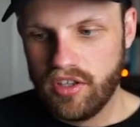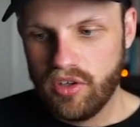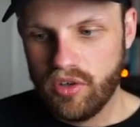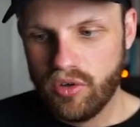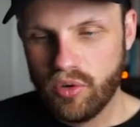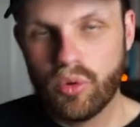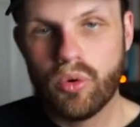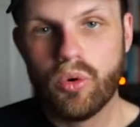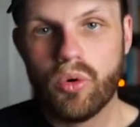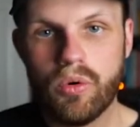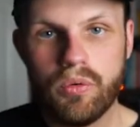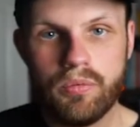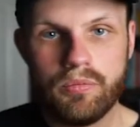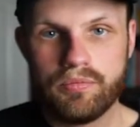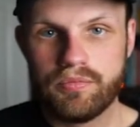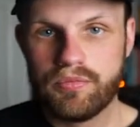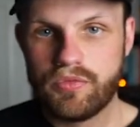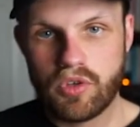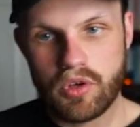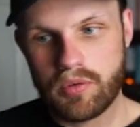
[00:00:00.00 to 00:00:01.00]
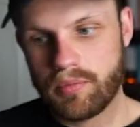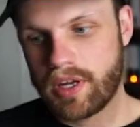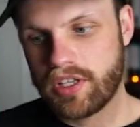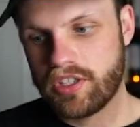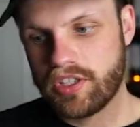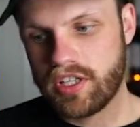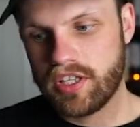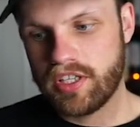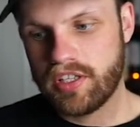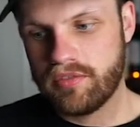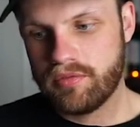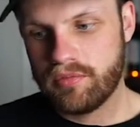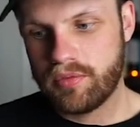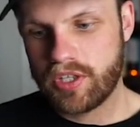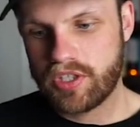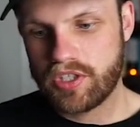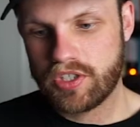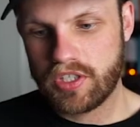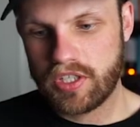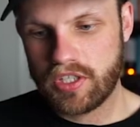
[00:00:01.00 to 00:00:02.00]
Or do it manually,
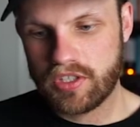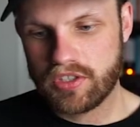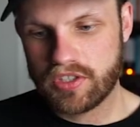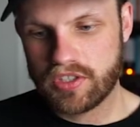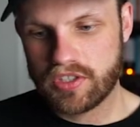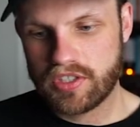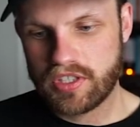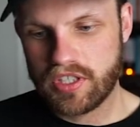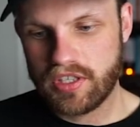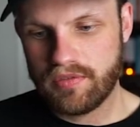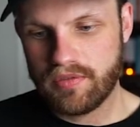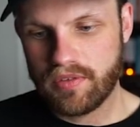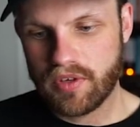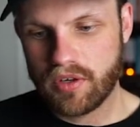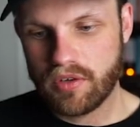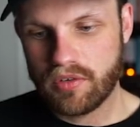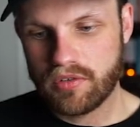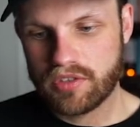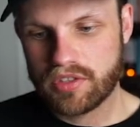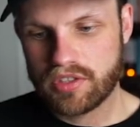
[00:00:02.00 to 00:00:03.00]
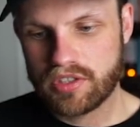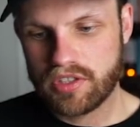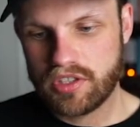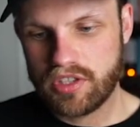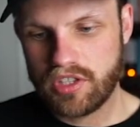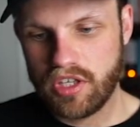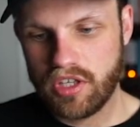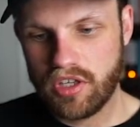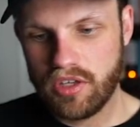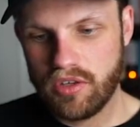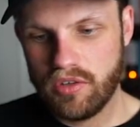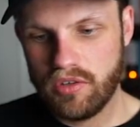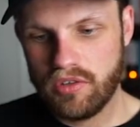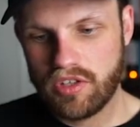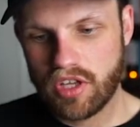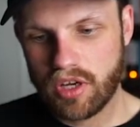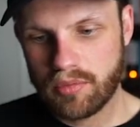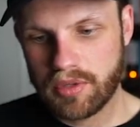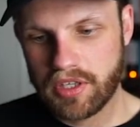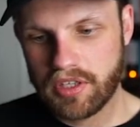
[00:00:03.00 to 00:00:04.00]
which just involves you
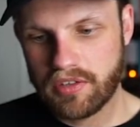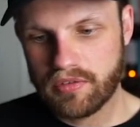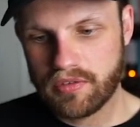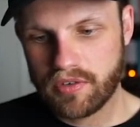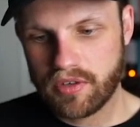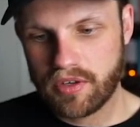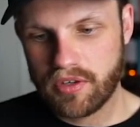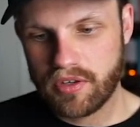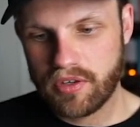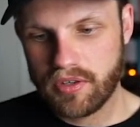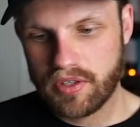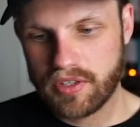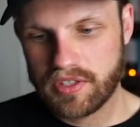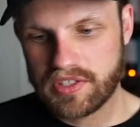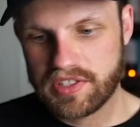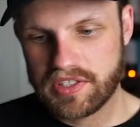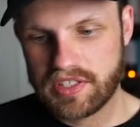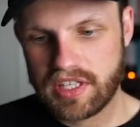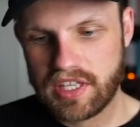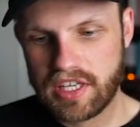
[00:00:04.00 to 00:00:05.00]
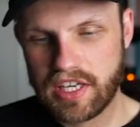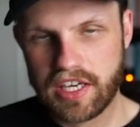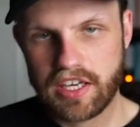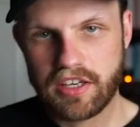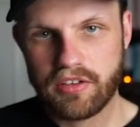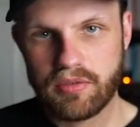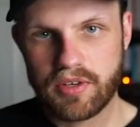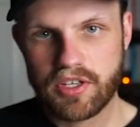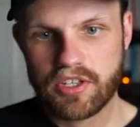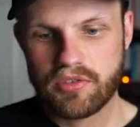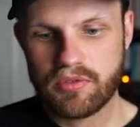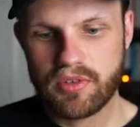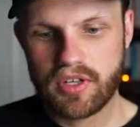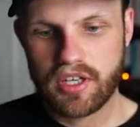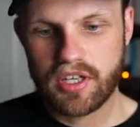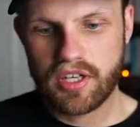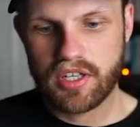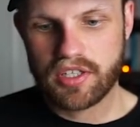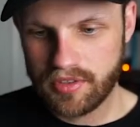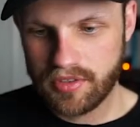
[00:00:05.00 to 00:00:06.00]
dubbing through and seeing which
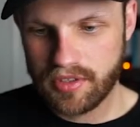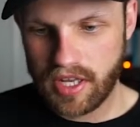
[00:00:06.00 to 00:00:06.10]
work.